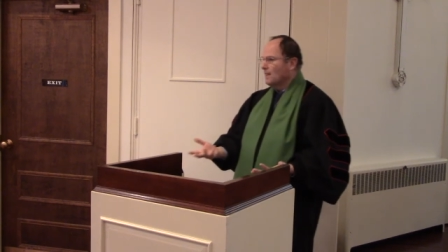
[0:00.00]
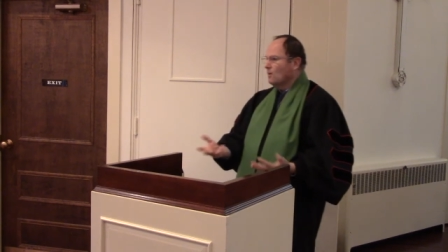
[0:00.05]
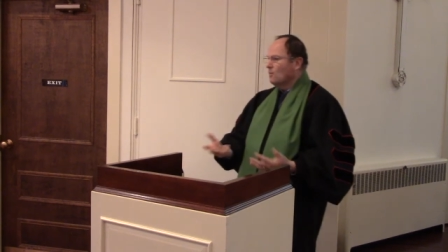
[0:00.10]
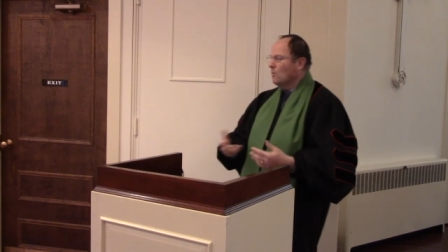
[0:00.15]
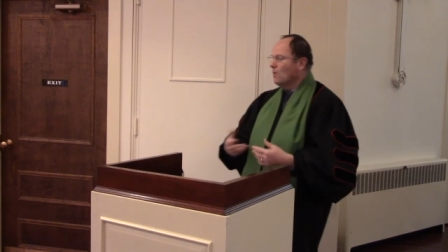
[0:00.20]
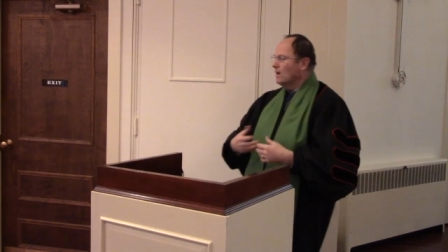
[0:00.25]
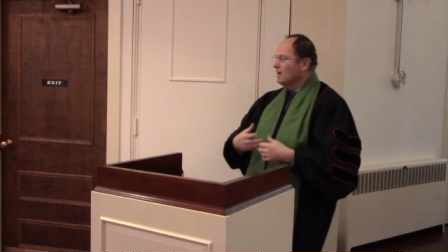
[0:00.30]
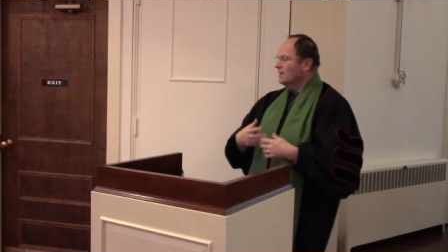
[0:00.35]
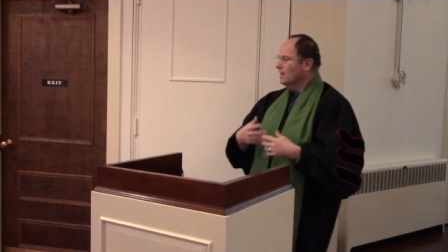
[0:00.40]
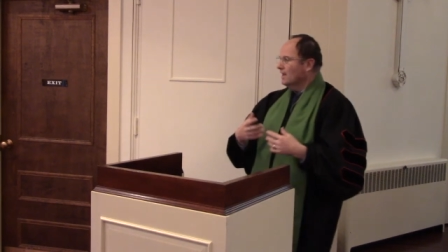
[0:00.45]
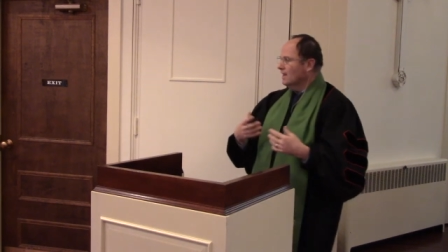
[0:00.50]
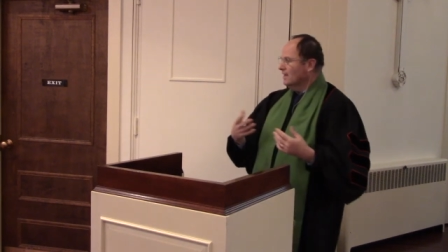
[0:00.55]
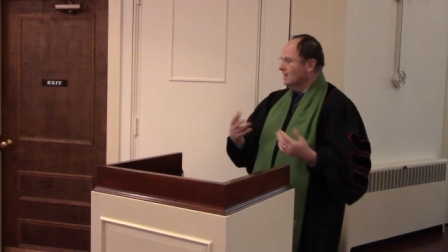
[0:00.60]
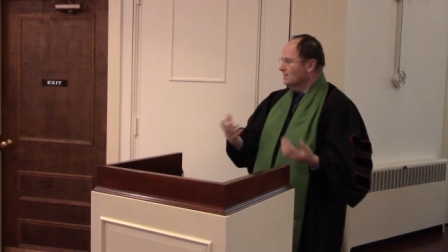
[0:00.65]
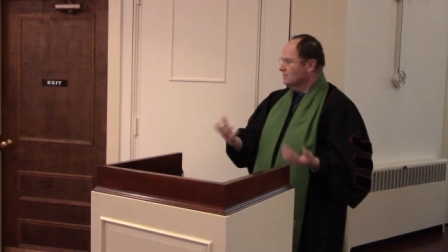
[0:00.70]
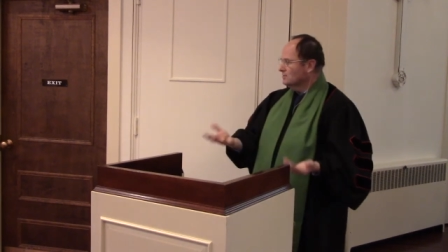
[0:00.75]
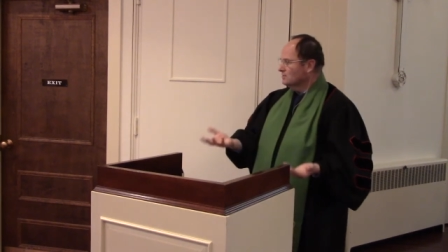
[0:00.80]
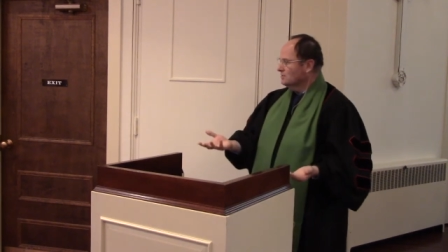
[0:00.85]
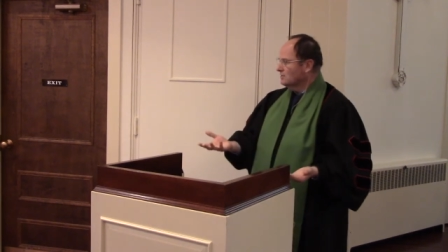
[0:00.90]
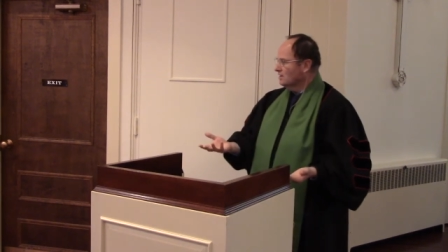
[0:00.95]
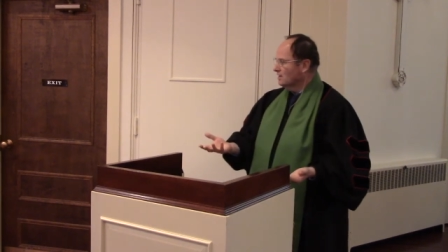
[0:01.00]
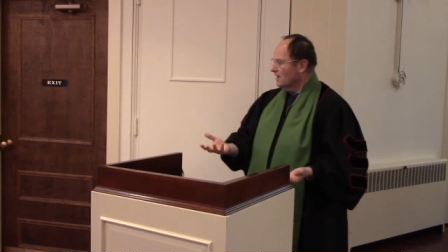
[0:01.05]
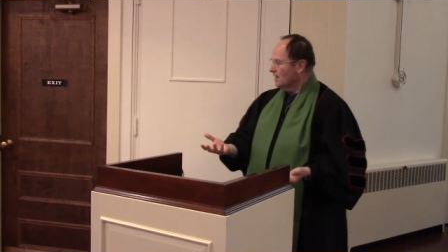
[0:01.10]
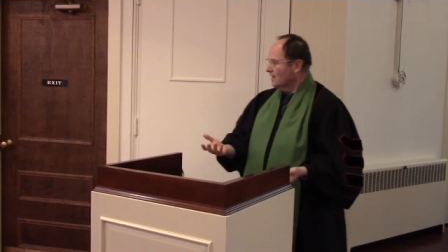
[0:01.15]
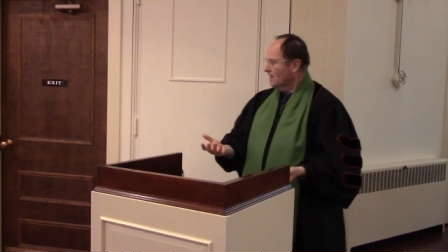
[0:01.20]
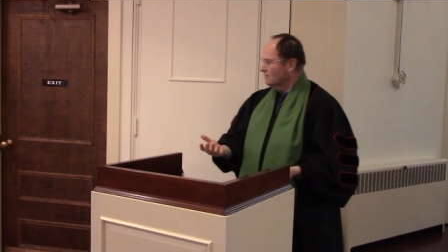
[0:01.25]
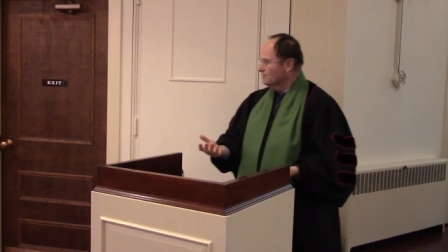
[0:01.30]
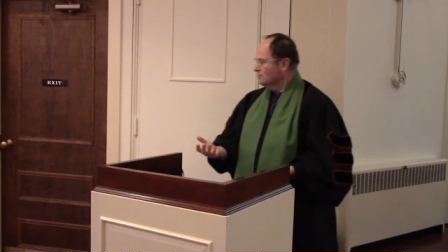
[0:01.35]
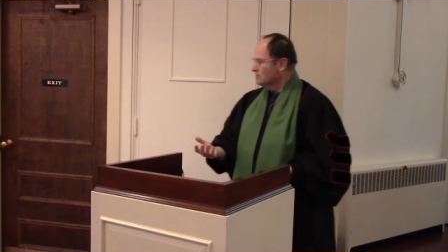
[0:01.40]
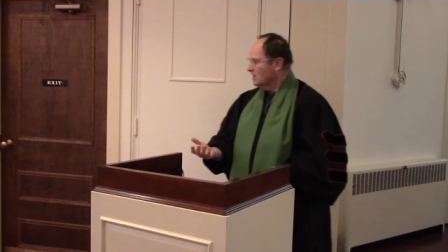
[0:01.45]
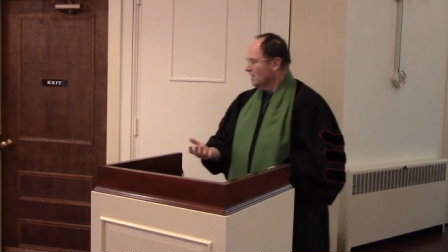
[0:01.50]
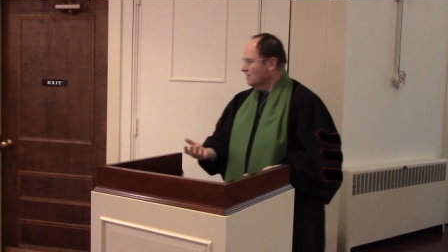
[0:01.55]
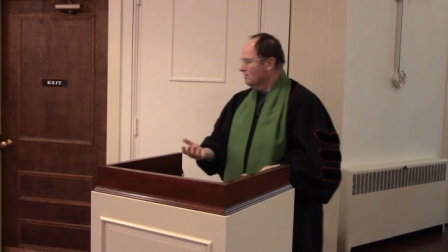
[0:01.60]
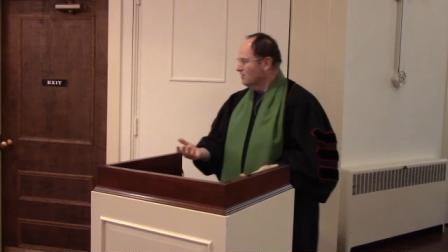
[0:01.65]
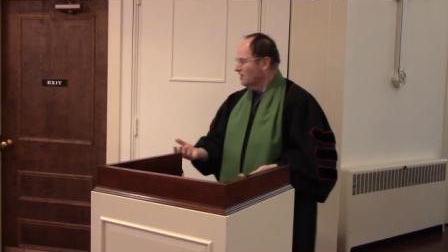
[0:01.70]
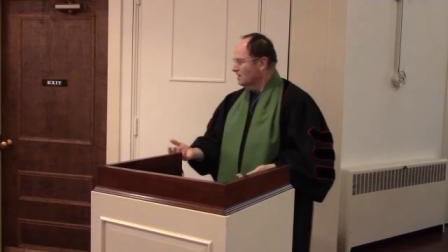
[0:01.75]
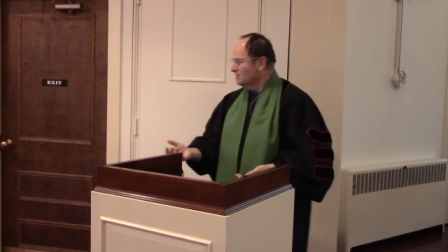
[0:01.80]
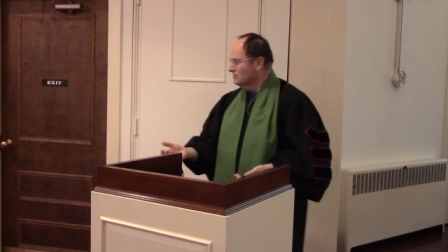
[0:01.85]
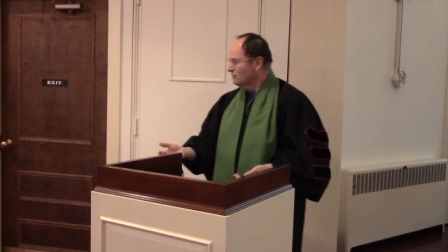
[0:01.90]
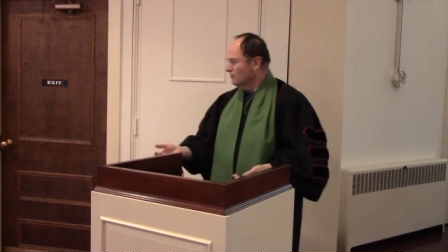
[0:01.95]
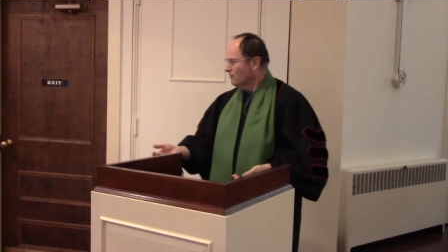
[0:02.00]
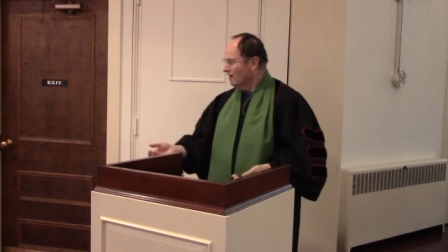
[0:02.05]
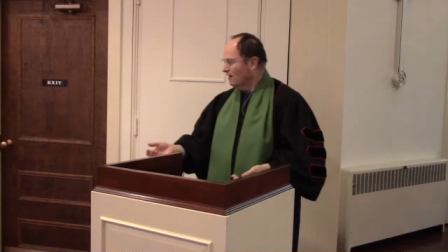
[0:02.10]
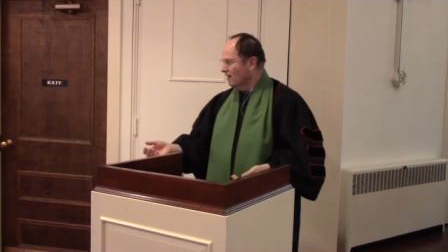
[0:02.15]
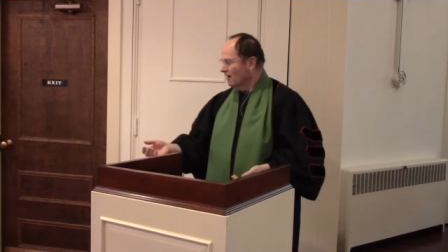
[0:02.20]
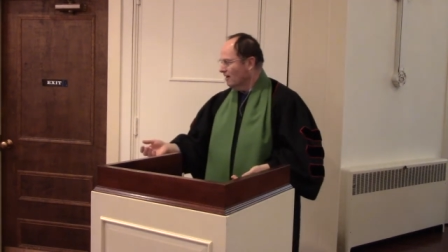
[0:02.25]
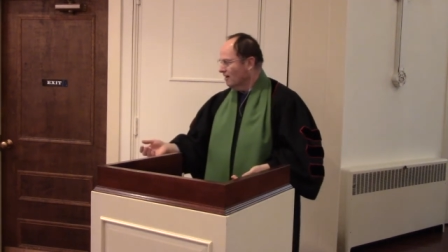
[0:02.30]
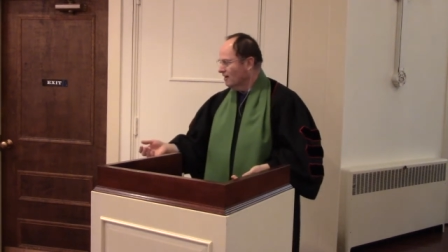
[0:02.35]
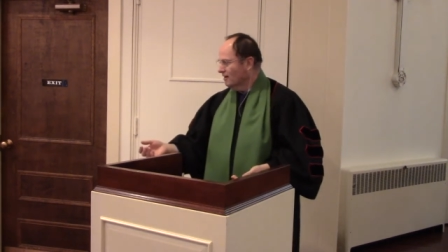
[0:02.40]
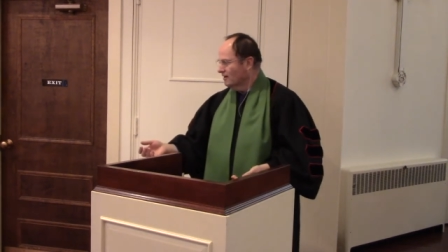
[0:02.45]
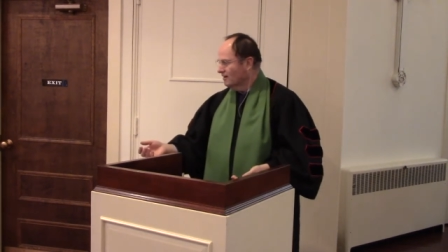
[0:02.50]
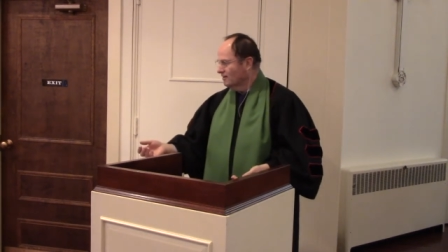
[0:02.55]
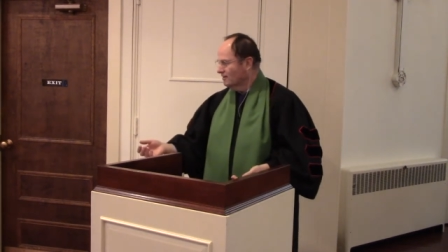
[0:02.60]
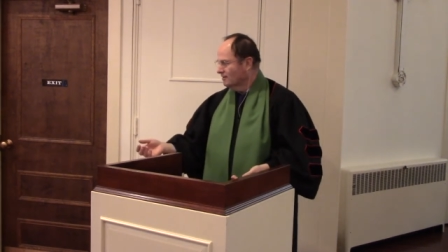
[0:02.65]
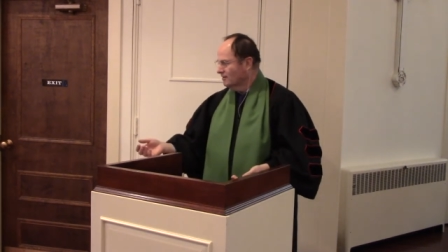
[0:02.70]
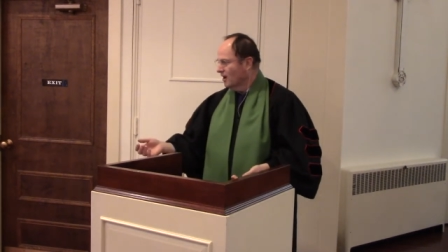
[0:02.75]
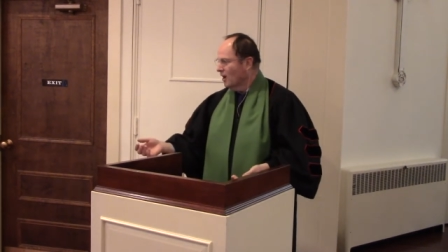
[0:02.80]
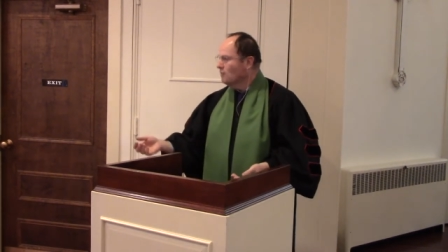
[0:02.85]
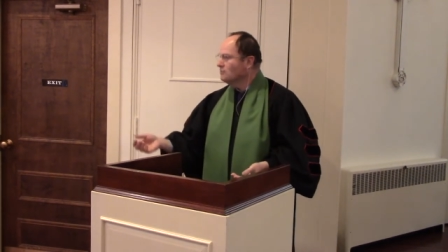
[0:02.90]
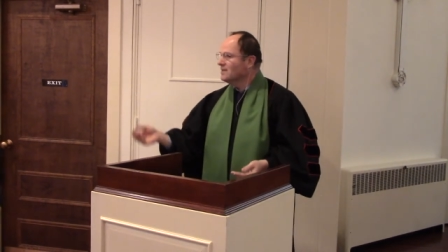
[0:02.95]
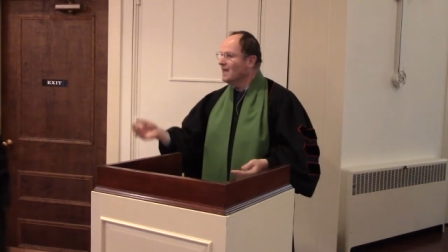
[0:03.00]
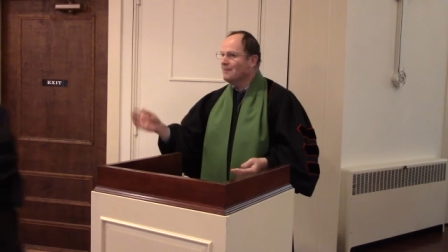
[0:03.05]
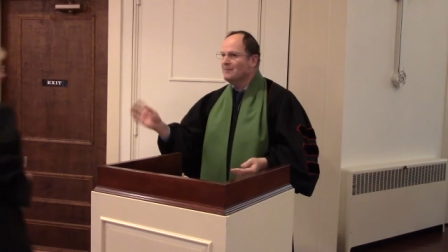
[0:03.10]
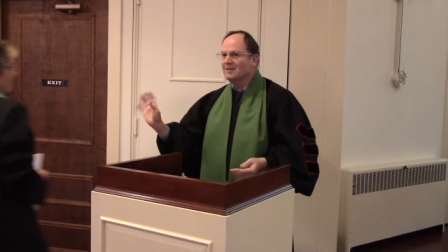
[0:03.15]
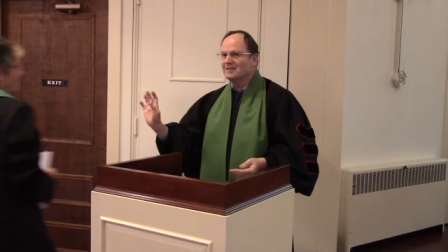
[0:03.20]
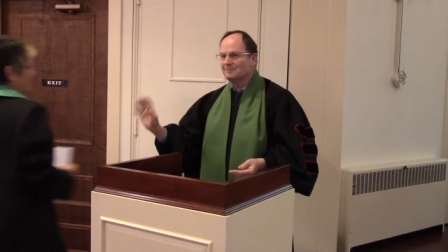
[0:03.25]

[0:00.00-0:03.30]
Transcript: what it is that I have said thus far. Oh, Debbie's